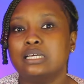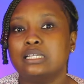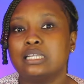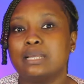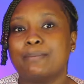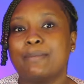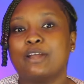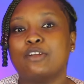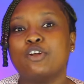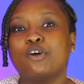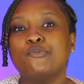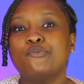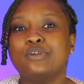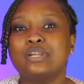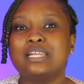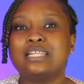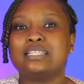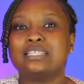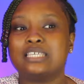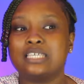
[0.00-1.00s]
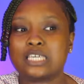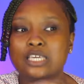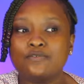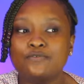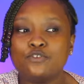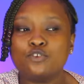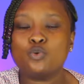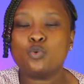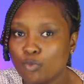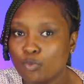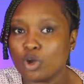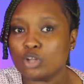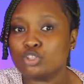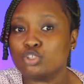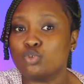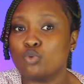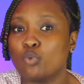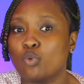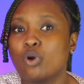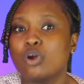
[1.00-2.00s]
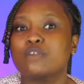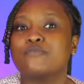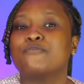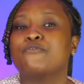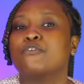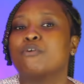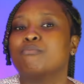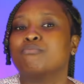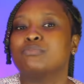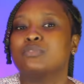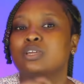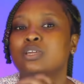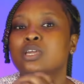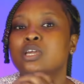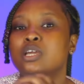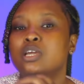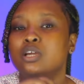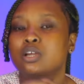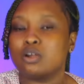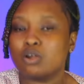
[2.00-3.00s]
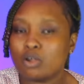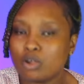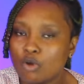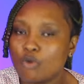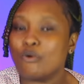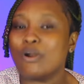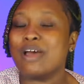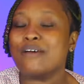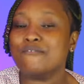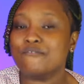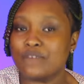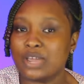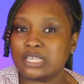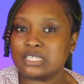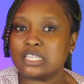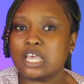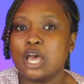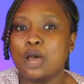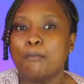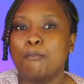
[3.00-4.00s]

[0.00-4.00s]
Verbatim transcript: They might not really give you word to word from the Quran verse,